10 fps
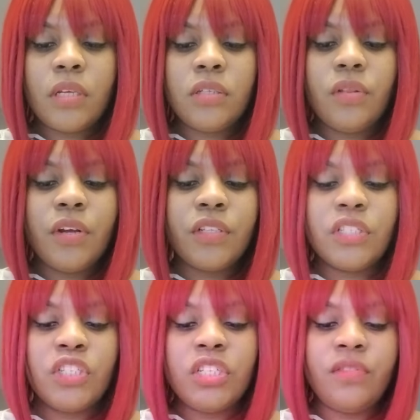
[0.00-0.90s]
So there's
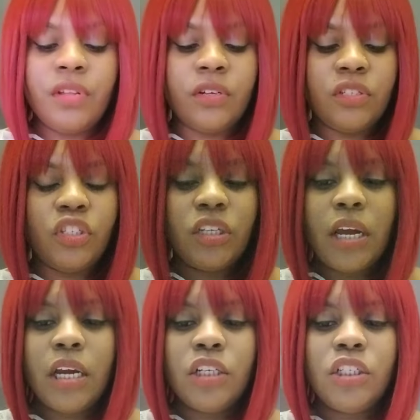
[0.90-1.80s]
a shift, there's a
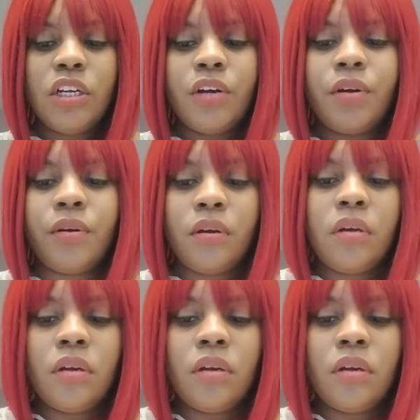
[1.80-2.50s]
change here.